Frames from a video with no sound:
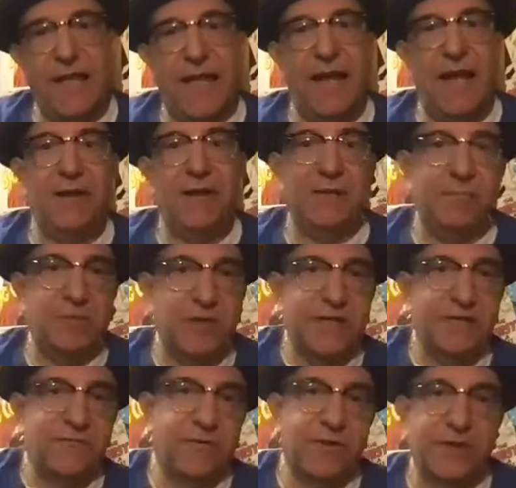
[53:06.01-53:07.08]
that out, and he
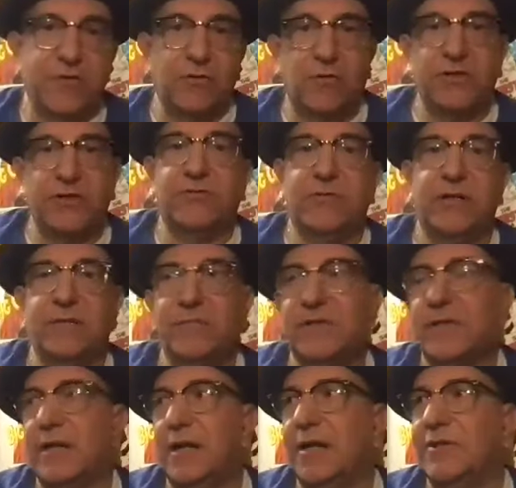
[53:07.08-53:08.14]
played in front of Nordstrom's.